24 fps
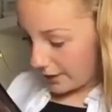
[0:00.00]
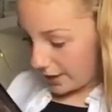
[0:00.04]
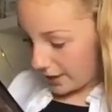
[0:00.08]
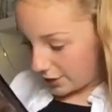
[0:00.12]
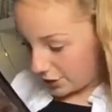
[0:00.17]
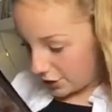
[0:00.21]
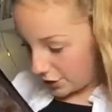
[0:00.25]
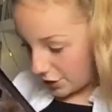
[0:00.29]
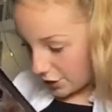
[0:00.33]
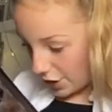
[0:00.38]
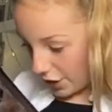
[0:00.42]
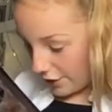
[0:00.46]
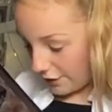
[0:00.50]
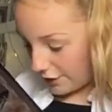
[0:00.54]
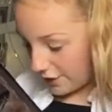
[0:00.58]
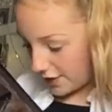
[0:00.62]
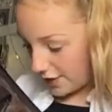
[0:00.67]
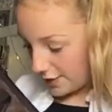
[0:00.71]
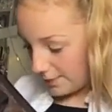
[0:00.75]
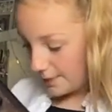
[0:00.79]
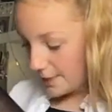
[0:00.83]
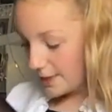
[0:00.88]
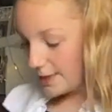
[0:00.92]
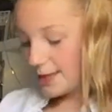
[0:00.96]
let's just go for
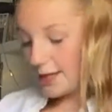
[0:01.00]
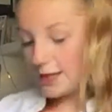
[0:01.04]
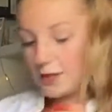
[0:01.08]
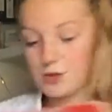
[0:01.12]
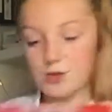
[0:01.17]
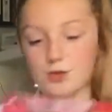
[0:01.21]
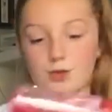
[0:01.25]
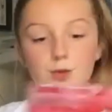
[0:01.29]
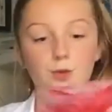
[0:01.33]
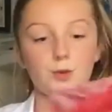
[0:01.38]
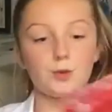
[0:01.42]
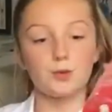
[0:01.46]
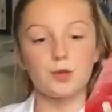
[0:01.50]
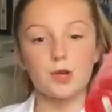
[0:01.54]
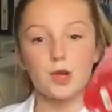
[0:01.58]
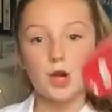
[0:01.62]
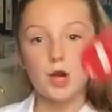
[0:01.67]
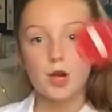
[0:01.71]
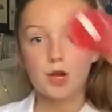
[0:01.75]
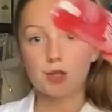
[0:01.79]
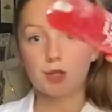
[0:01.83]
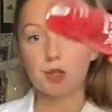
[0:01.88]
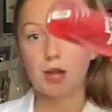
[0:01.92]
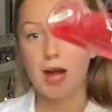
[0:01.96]
some essentials.
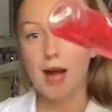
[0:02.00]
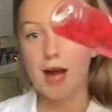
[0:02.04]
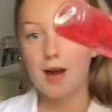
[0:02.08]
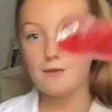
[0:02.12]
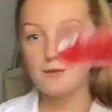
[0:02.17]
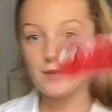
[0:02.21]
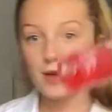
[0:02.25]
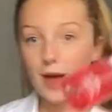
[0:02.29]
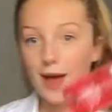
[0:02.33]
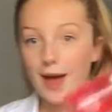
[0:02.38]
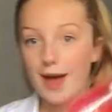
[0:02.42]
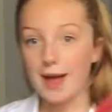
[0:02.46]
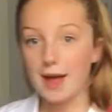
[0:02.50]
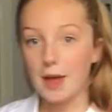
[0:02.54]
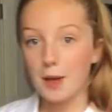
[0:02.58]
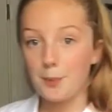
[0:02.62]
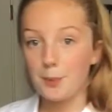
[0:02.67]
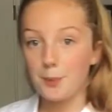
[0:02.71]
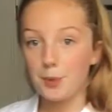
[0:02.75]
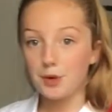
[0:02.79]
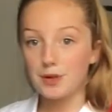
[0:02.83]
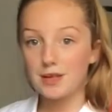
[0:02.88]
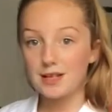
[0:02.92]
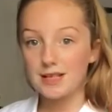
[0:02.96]
So I have
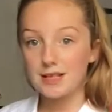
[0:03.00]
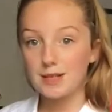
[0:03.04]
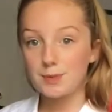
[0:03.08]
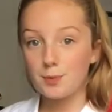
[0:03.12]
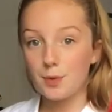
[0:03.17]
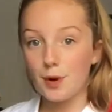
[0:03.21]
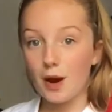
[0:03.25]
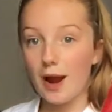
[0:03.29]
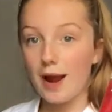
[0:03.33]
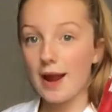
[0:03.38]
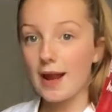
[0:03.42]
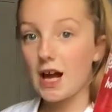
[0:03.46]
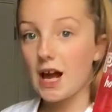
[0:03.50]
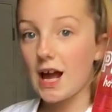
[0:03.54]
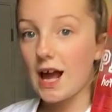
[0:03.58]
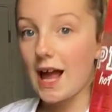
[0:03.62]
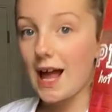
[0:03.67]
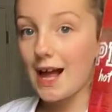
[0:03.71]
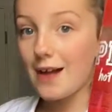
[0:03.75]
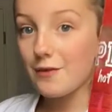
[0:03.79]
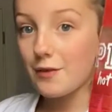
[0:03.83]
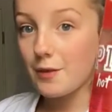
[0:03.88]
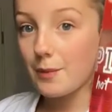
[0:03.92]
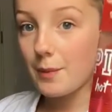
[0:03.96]
a body spray. I
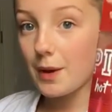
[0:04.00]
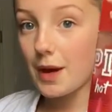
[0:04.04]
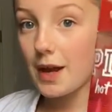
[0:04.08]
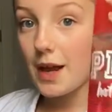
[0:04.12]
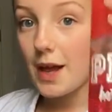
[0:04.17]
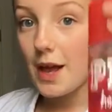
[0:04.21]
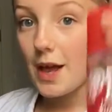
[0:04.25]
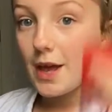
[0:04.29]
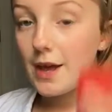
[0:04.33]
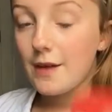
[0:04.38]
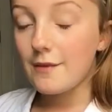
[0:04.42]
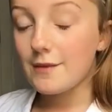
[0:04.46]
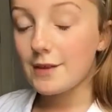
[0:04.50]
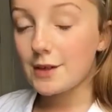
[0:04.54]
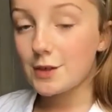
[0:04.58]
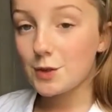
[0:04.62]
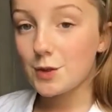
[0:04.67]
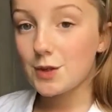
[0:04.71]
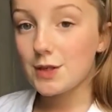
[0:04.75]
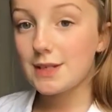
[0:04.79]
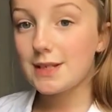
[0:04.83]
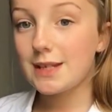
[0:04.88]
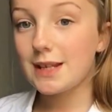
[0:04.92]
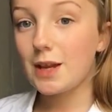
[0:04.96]
have my
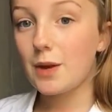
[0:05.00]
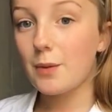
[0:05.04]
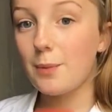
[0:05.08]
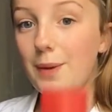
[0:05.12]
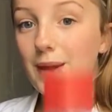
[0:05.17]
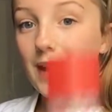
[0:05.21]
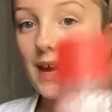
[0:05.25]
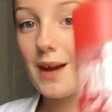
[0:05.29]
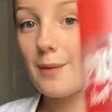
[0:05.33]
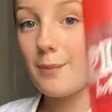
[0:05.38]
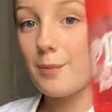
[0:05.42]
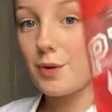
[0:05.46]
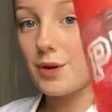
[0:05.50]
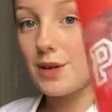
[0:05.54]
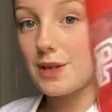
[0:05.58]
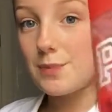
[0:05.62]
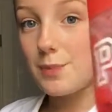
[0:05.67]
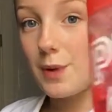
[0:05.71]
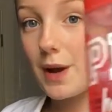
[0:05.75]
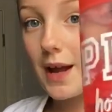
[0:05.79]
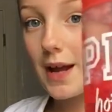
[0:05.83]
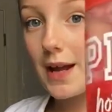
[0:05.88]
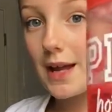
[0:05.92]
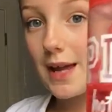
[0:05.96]
Victoria's Secret pink body
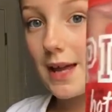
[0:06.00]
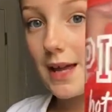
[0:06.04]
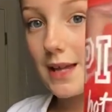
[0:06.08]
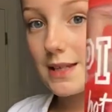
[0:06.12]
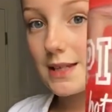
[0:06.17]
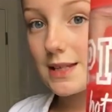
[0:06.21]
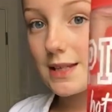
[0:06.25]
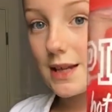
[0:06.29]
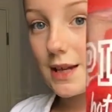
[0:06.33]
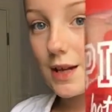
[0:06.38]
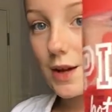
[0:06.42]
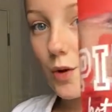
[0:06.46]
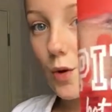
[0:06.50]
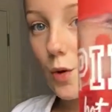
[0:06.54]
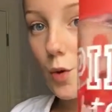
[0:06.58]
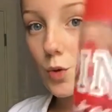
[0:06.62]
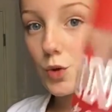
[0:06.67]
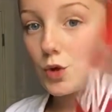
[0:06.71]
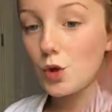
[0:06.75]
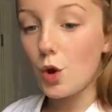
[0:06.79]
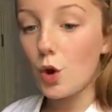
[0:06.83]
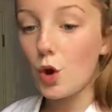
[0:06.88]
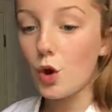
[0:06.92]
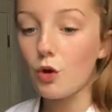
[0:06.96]
spray. It's
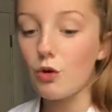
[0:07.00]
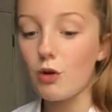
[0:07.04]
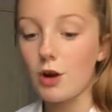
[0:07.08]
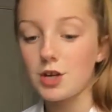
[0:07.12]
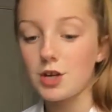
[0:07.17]
called Hot